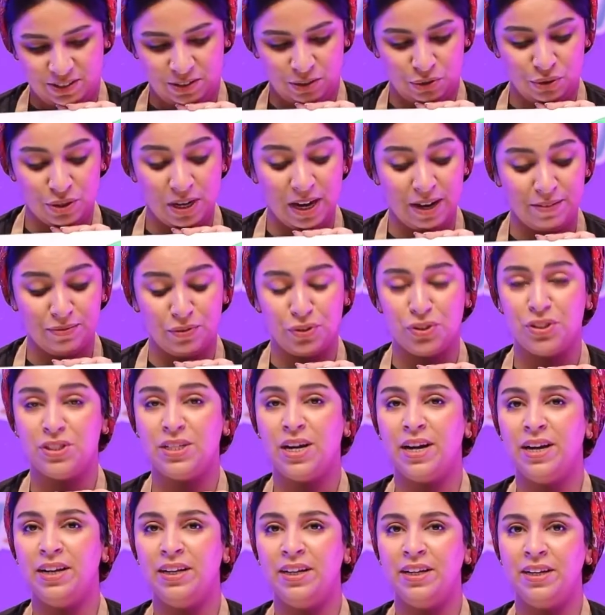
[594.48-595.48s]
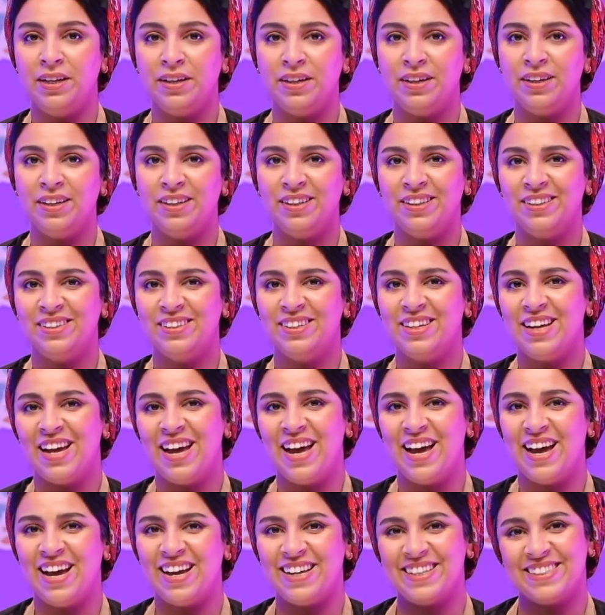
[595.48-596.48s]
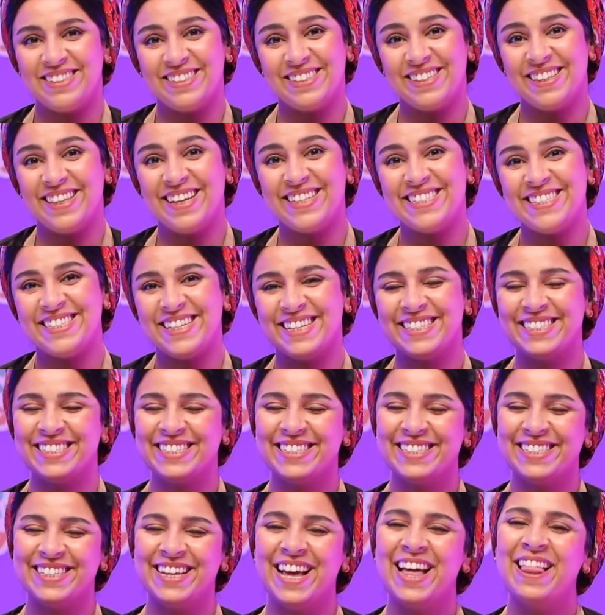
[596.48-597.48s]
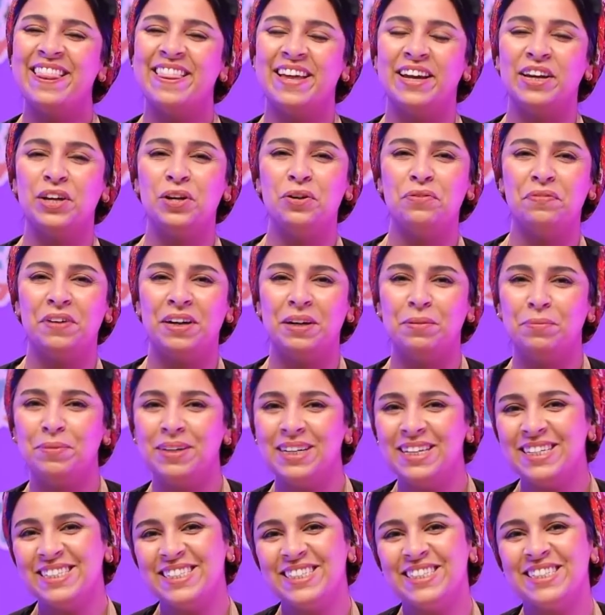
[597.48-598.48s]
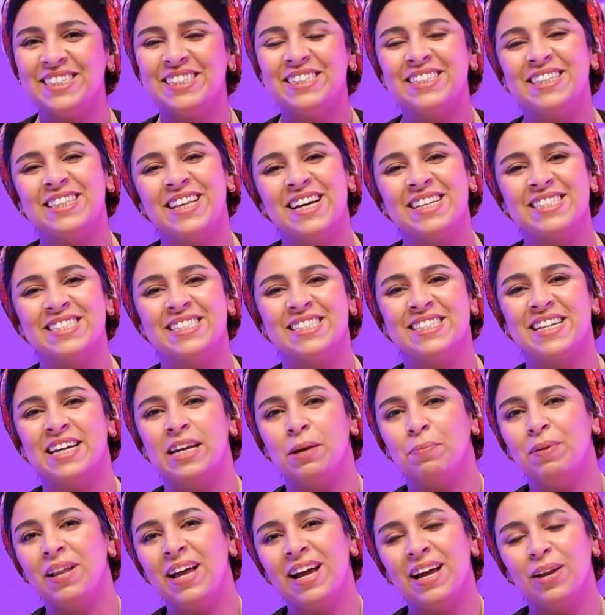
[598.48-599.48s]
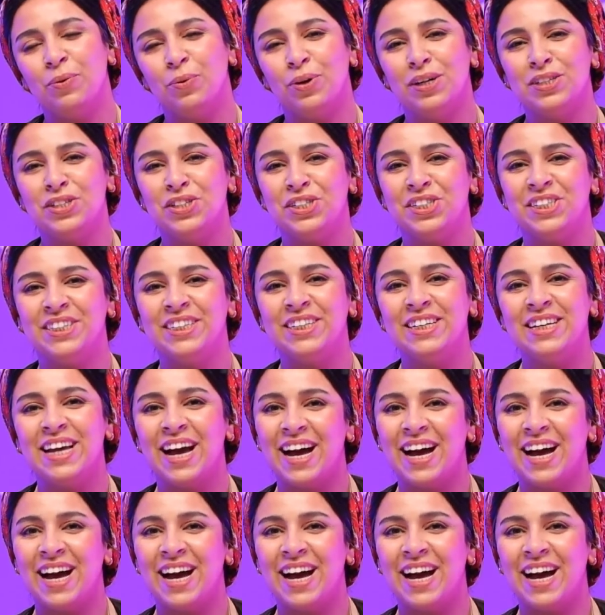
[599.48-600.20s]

You have to sign here and that's it. Thank you very much. That's Zainab Al-Halwachi.